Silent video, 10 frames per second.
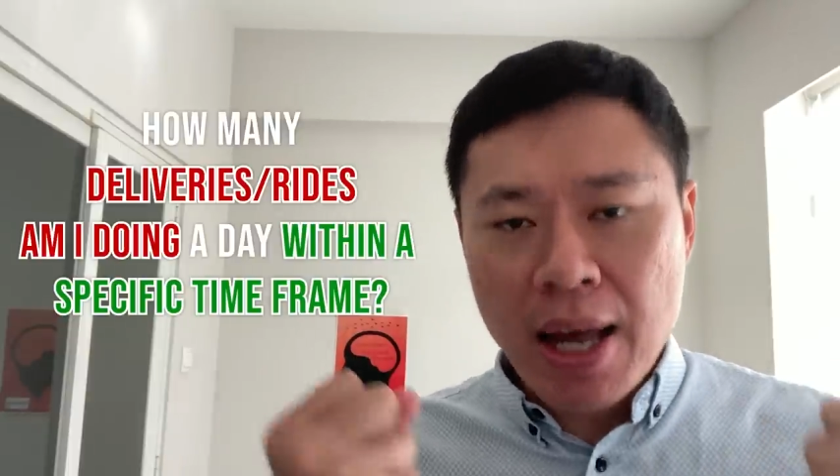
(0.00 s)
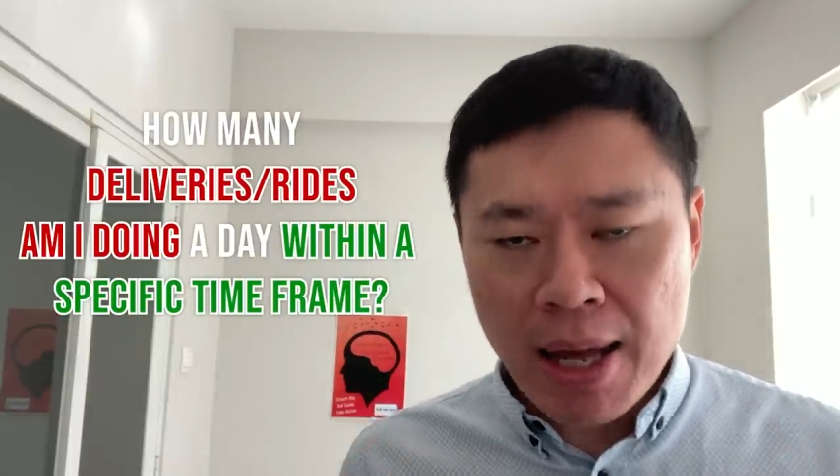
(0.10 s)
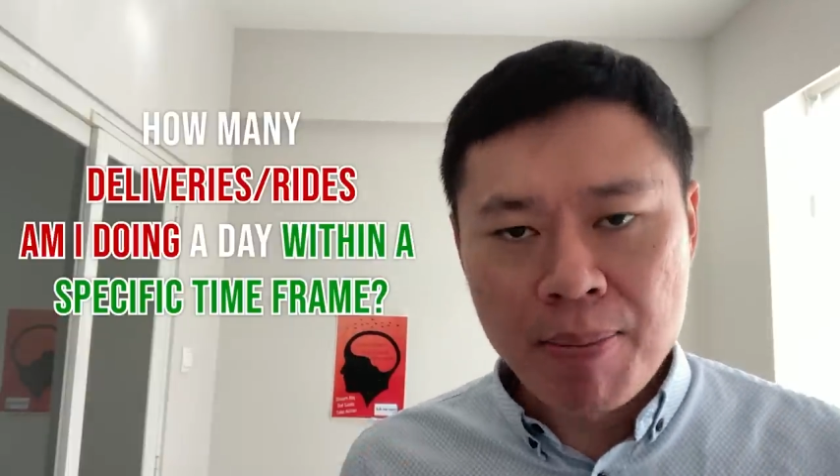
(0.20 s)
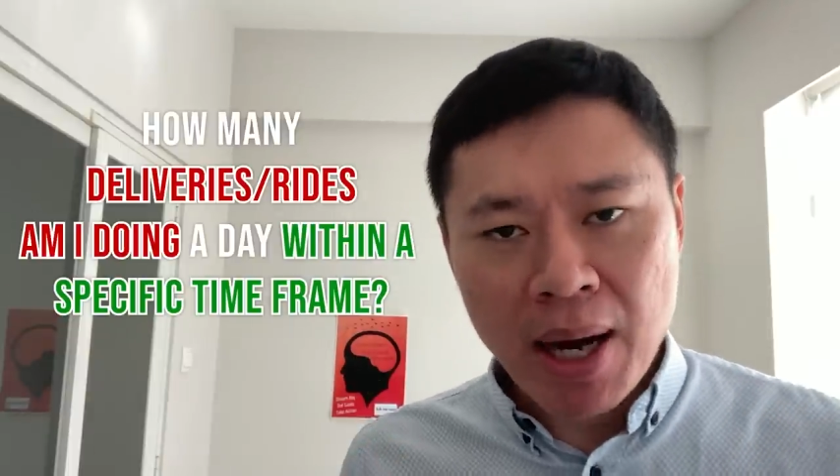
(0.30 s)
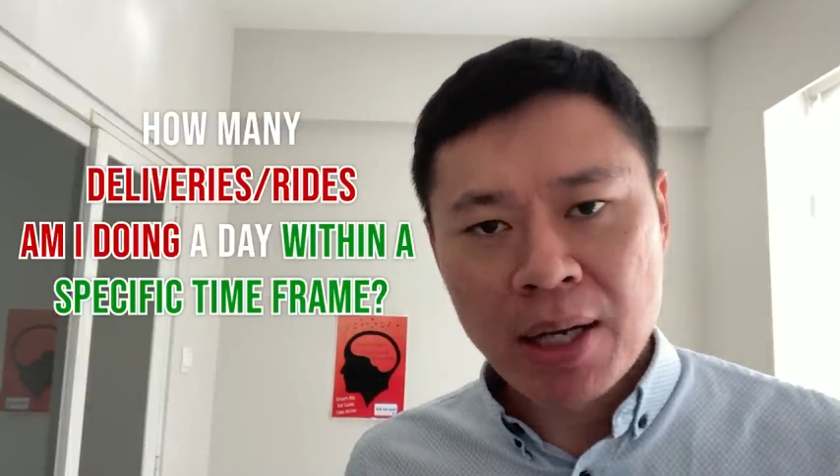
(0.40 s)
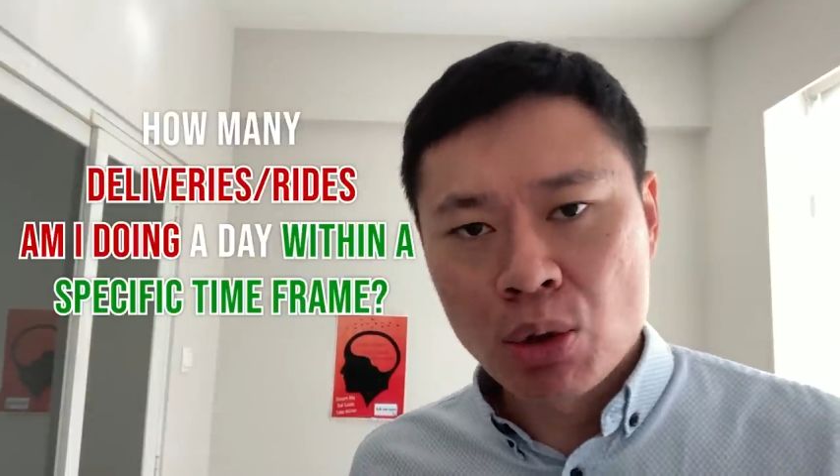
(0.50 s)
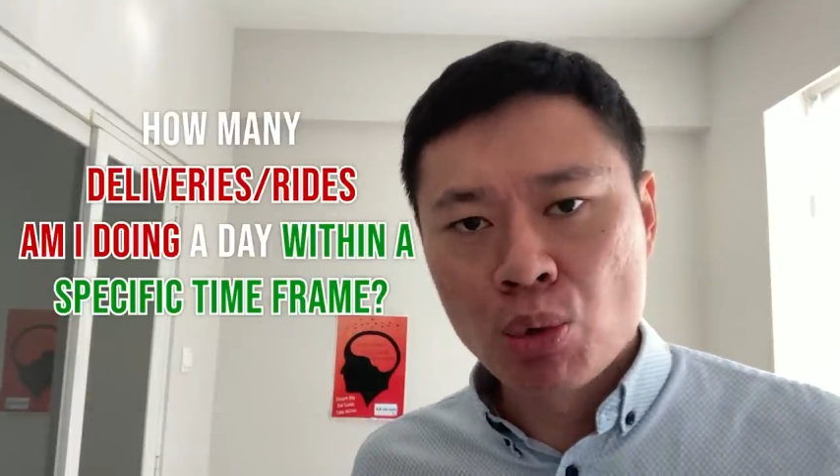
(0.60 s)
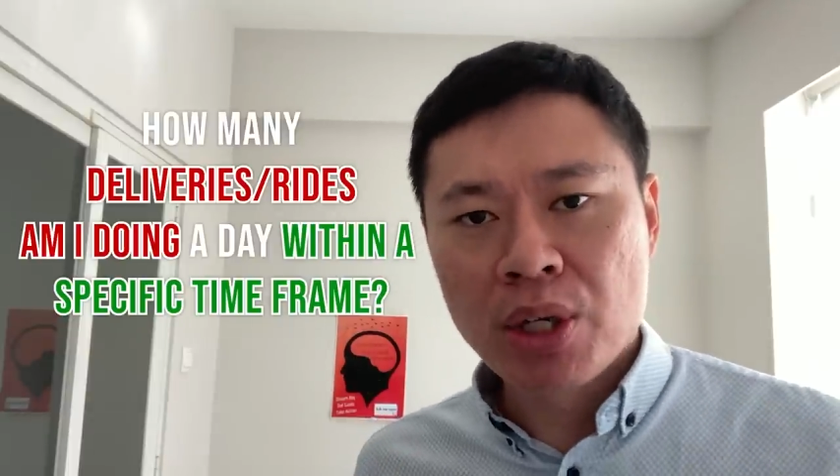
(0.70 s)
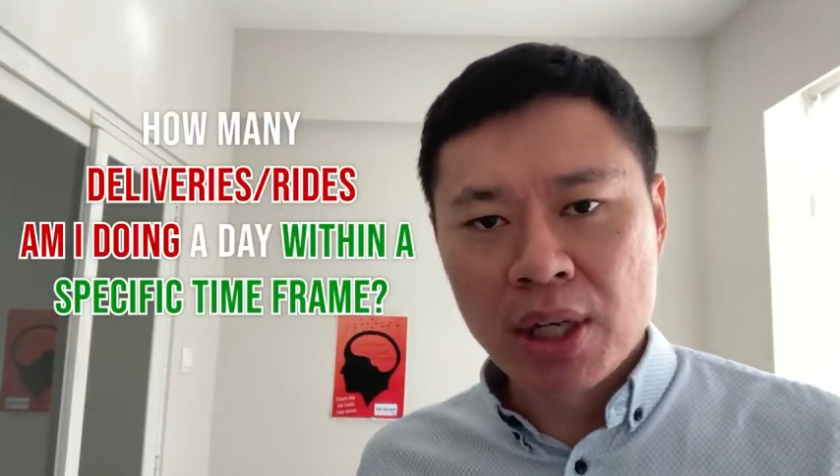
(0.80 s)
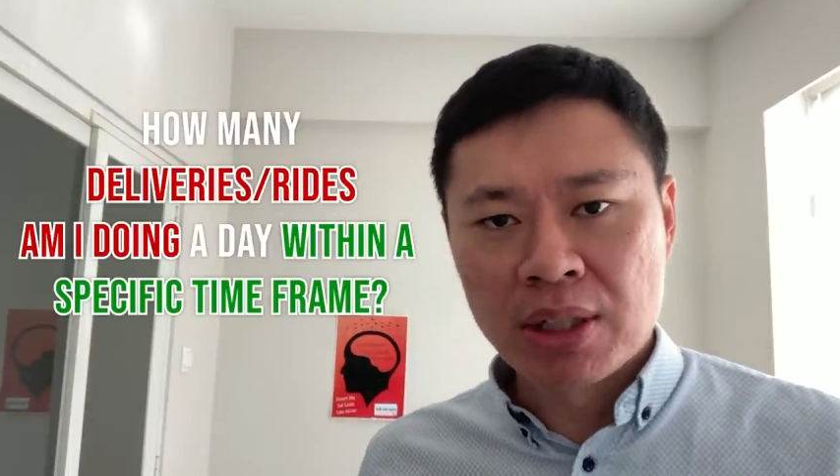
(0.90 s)
am I
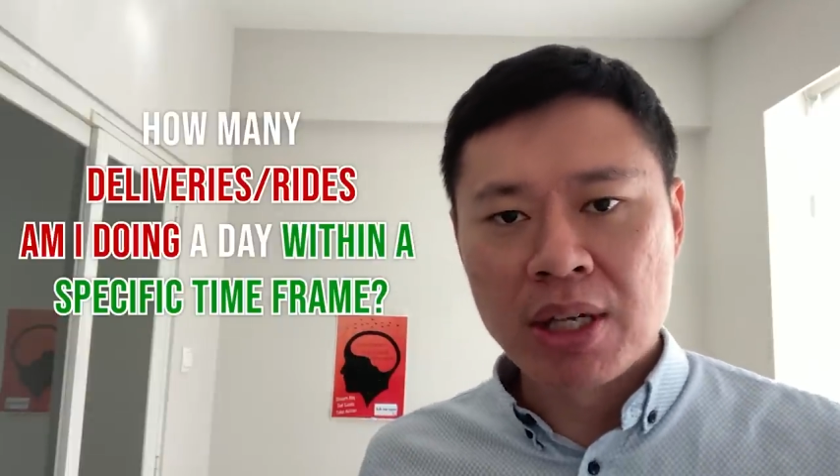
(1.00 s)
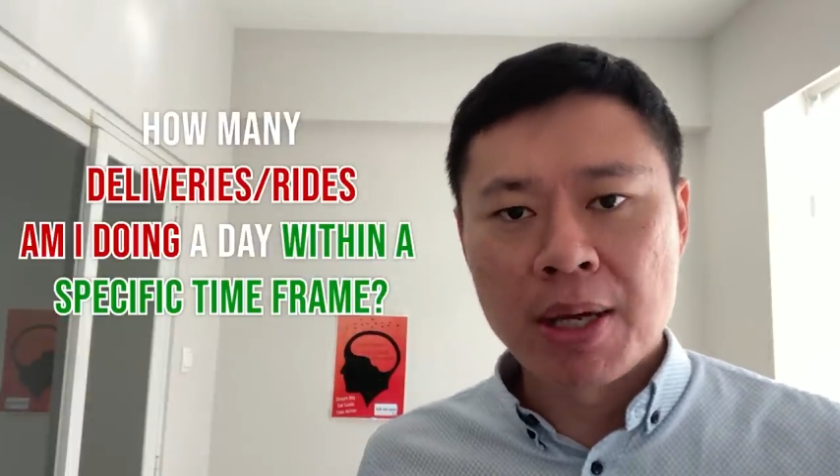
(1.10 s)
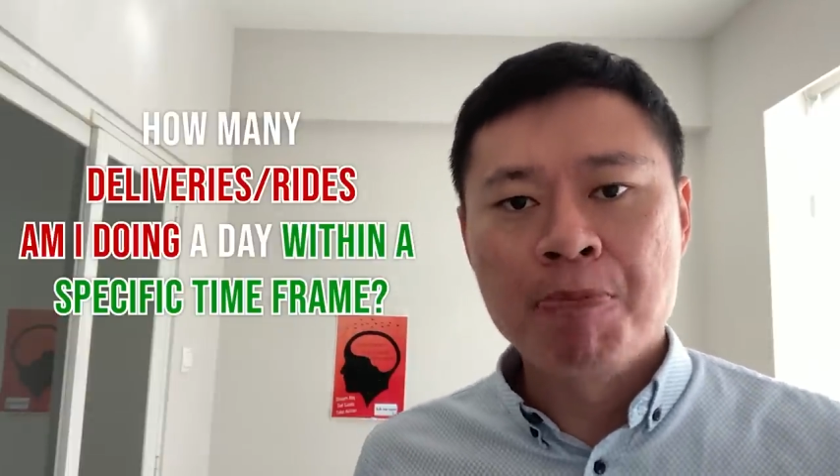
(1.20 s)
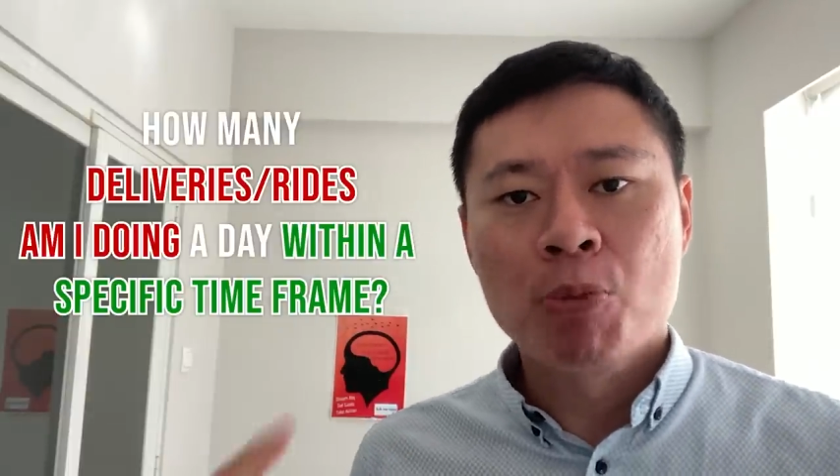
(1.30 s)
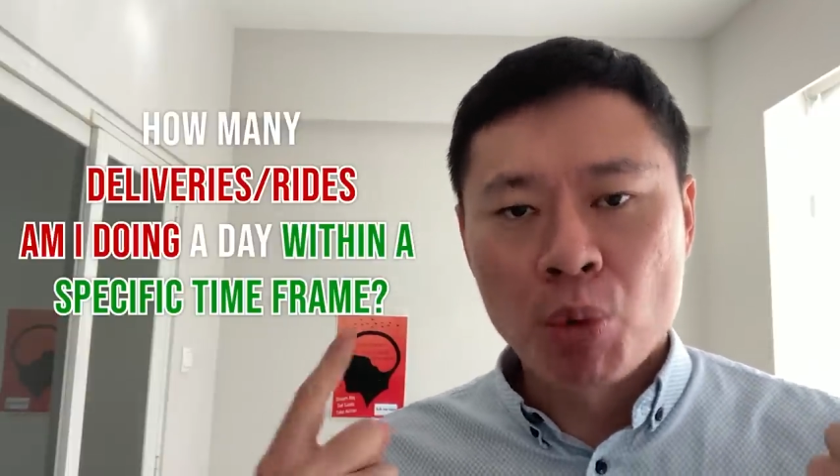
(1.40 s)
doing a day